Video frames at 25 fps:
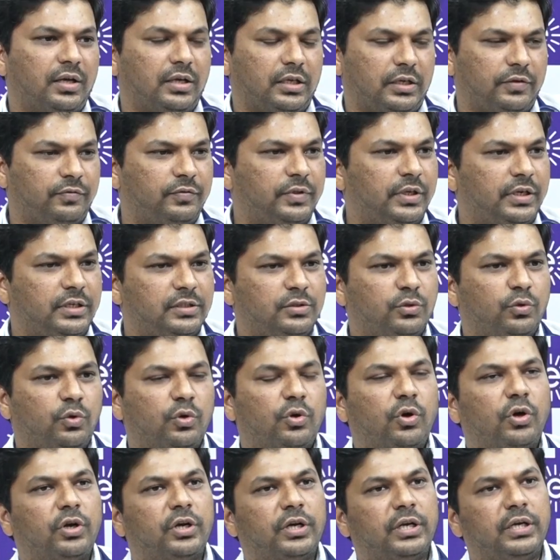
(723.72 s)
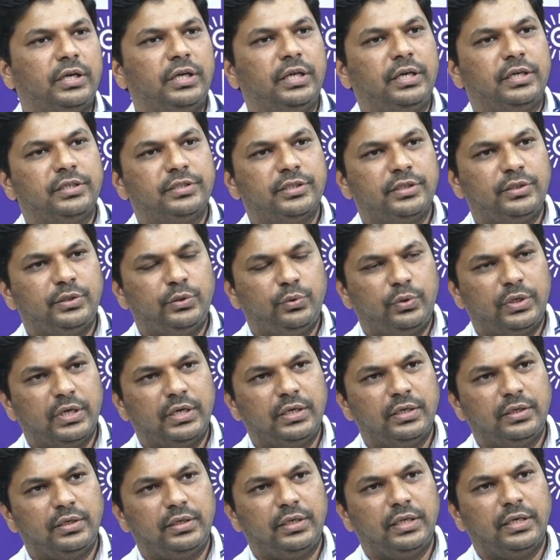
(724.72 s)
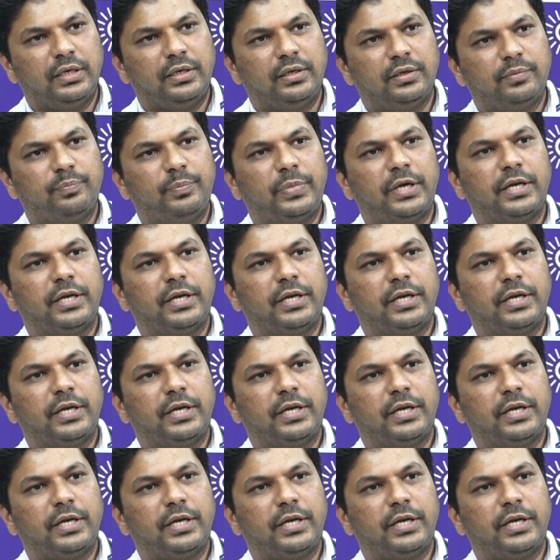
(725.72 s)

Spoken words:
if there is no contraindication, you can take